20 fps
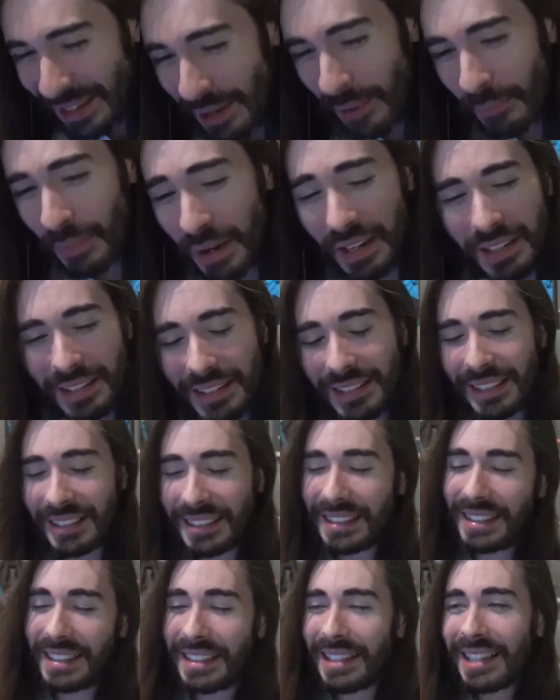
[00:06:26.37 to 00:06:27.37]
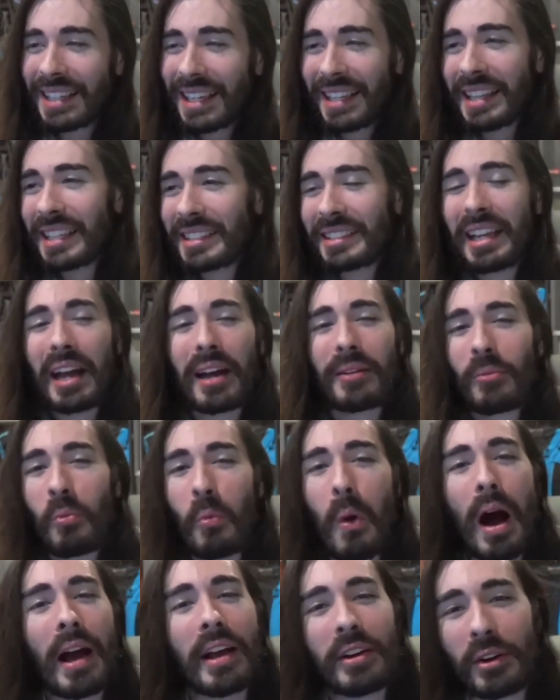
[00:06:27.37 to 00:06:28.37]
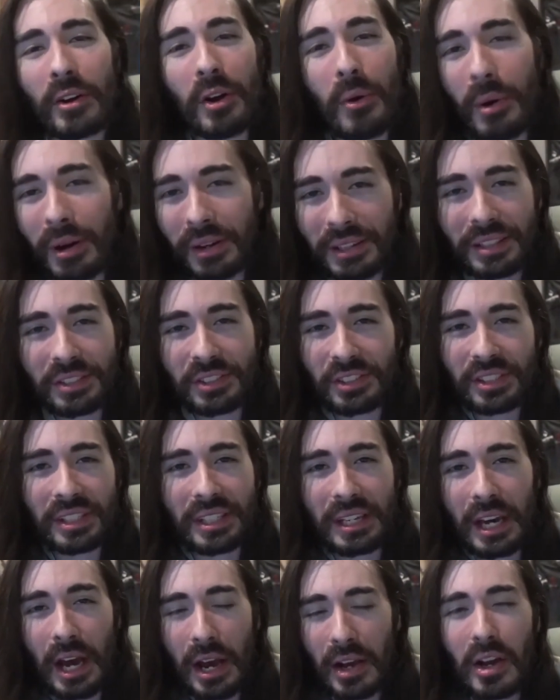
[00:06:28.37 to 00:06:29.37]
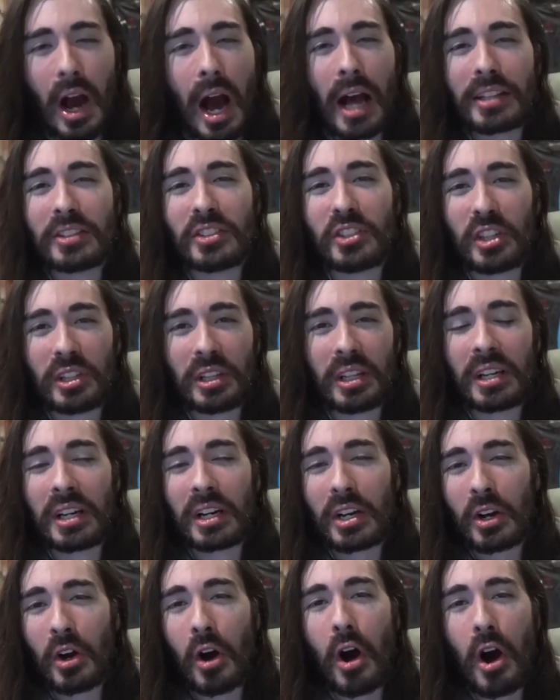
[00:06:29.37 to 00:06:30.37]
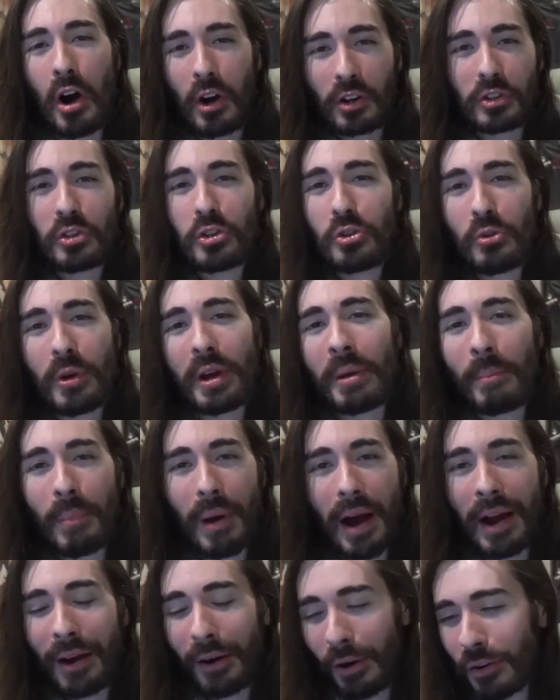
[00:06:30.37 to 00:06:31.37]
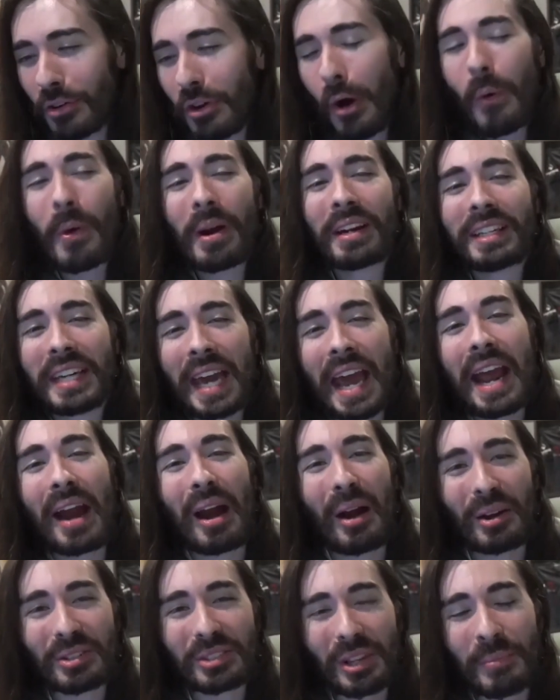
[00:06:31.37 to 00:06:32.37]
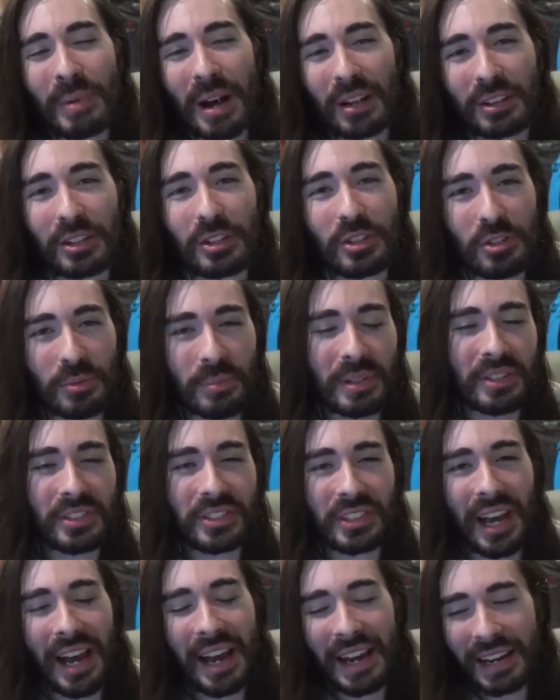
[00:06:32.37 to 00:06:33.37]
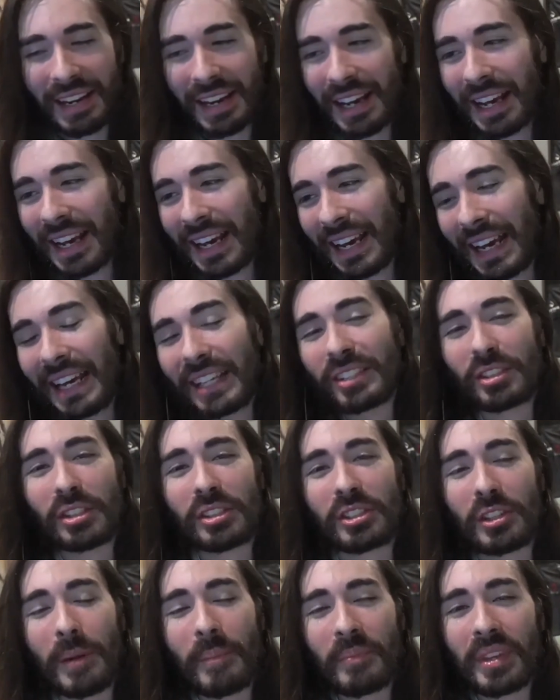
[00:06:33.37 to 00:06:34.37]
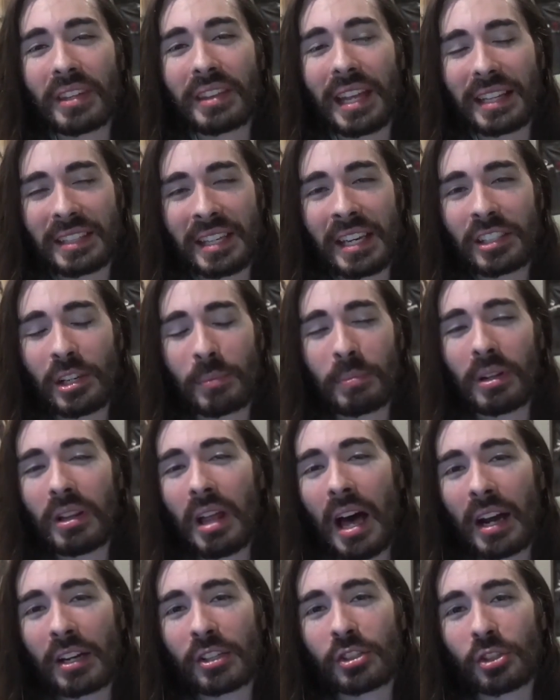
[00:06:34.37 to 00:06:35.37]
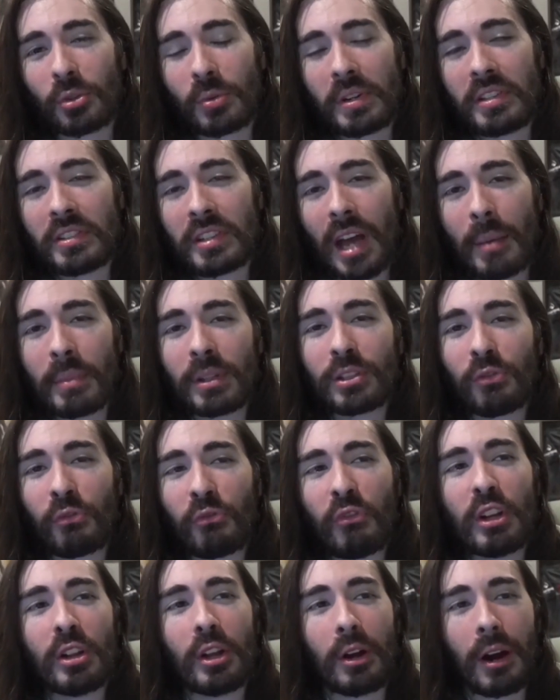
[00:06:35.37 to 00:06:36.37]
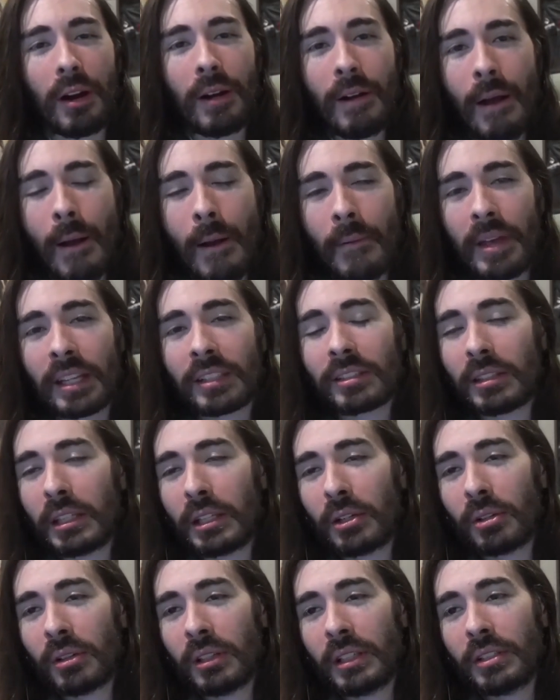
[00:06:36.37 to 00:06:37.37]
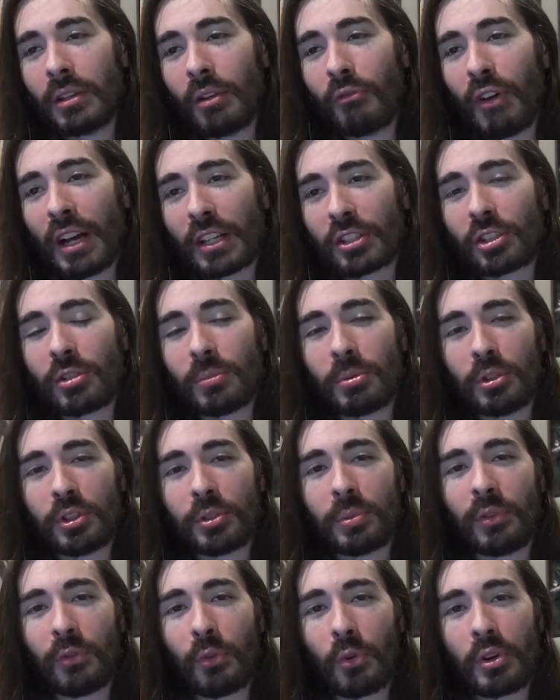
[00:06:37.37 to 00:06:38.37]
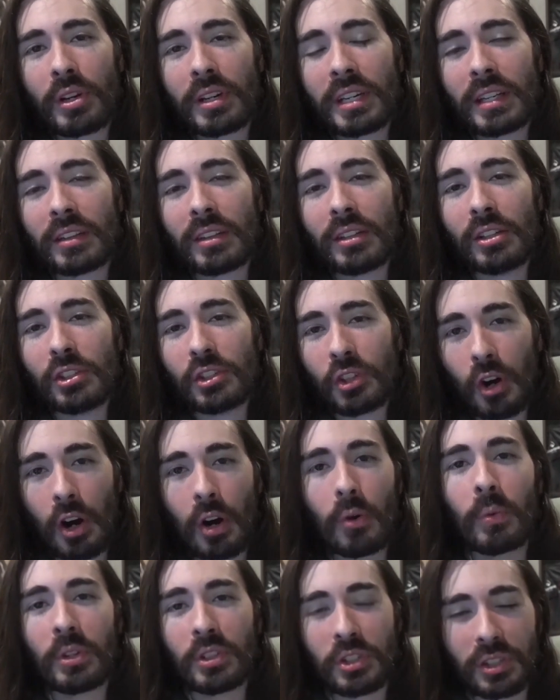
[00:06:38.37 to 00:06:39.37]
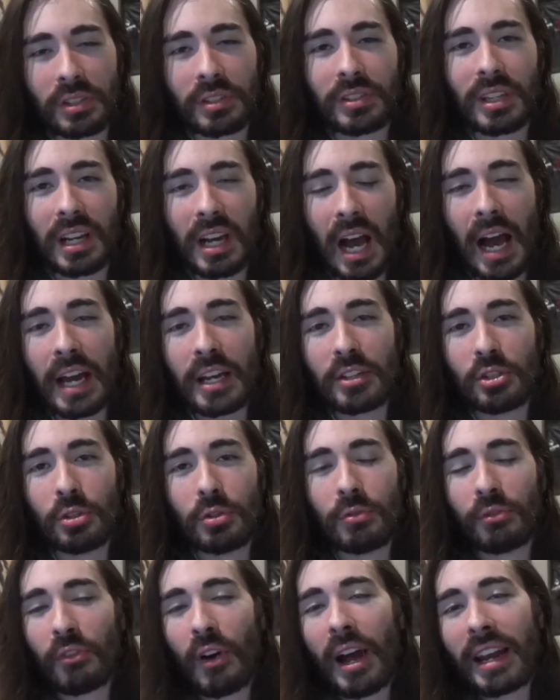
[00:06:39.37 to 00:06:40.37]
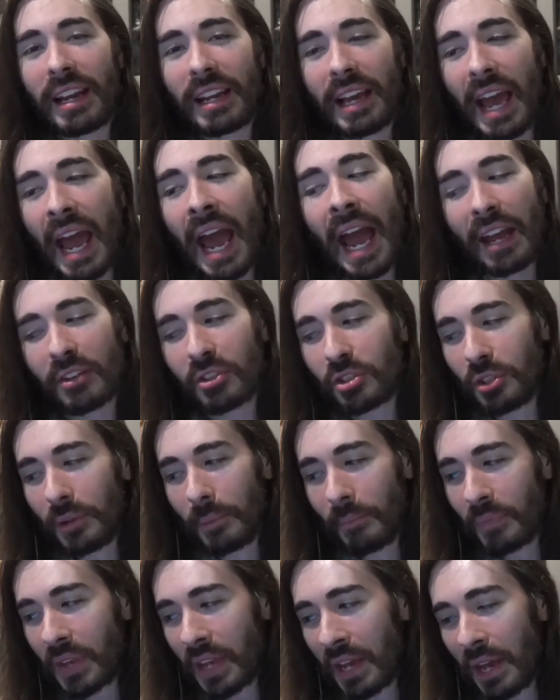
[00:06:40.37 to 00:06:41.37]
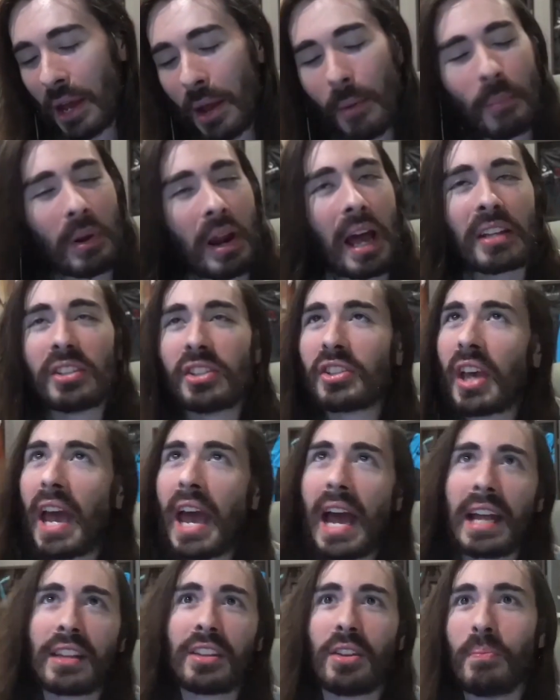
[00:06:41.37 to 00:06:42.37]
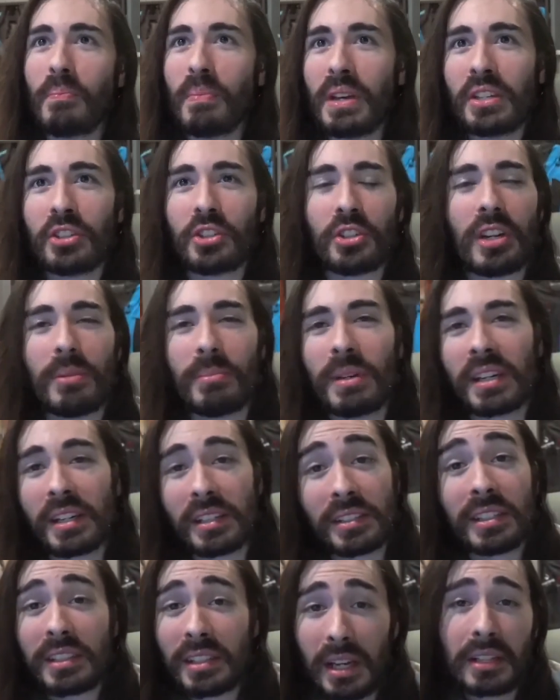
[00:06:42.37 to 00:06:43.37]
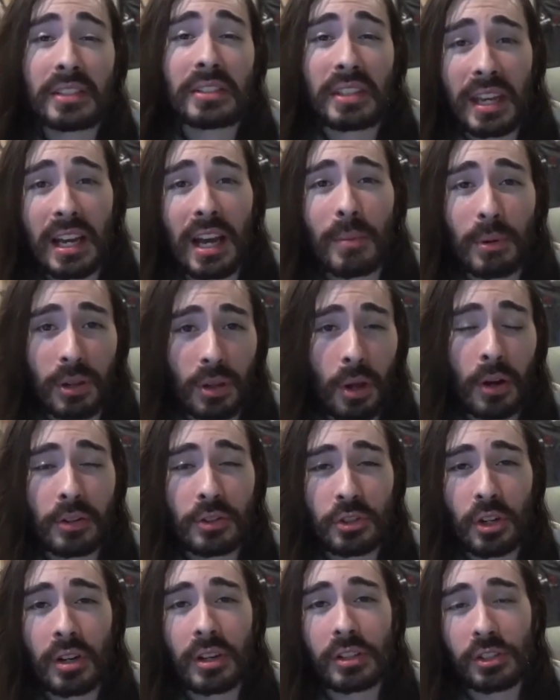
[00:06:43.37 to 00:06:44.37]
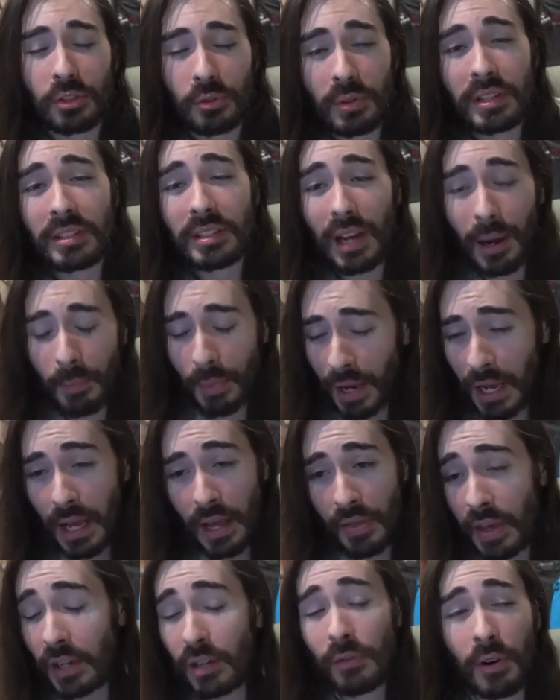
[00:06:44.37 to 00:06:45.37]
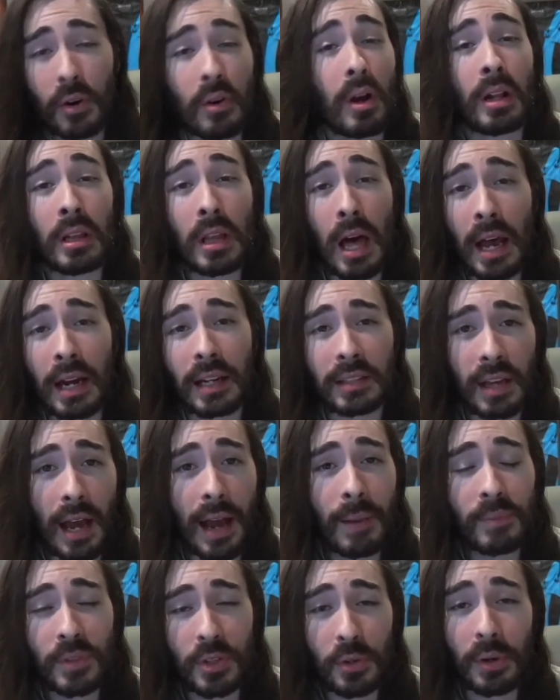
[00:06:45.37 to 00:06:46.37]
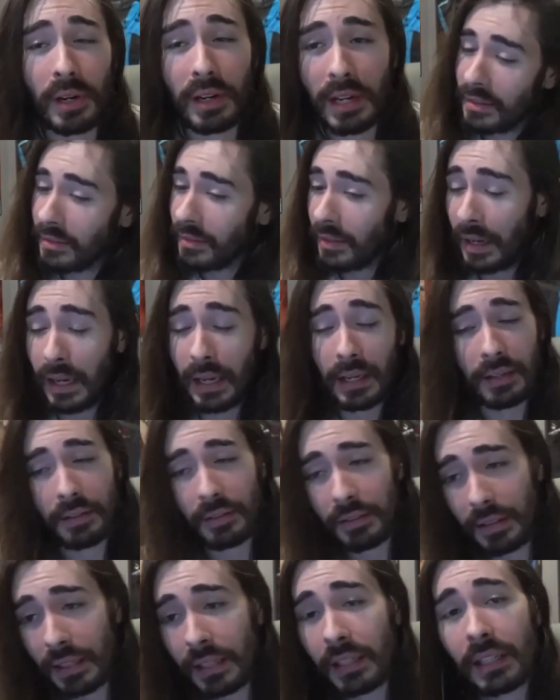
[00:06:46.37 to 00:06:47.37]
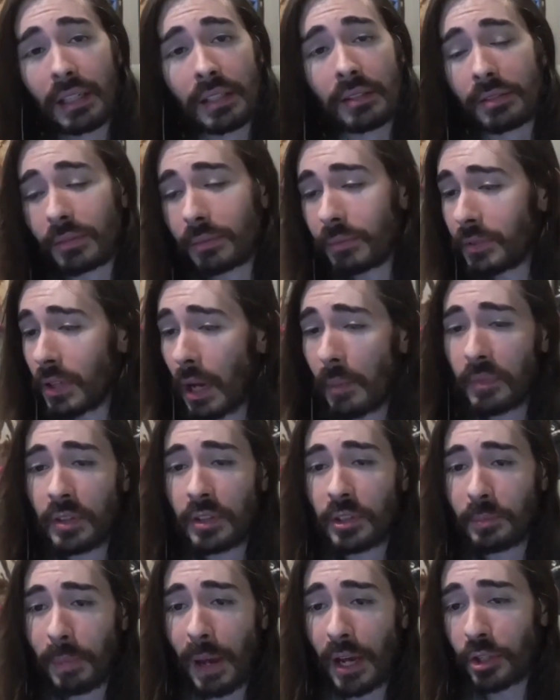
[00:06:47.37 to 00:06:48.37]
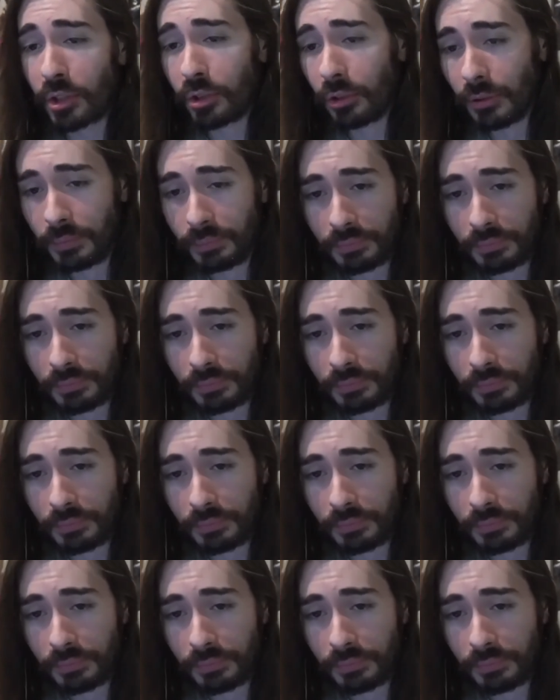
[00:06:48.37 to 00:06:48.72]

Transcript: But again, that's not why you're going to see Godzilla Kong New Empire. No one cares about the human side. It's just something that takes up a lot of screen time. It's filler. It's literally the vegetables before you get the dessert, which is the kaiju fighting action. But I just had to mention it because it does take up a large chunk of screen time. They devote a lot of time to it, and it is something special.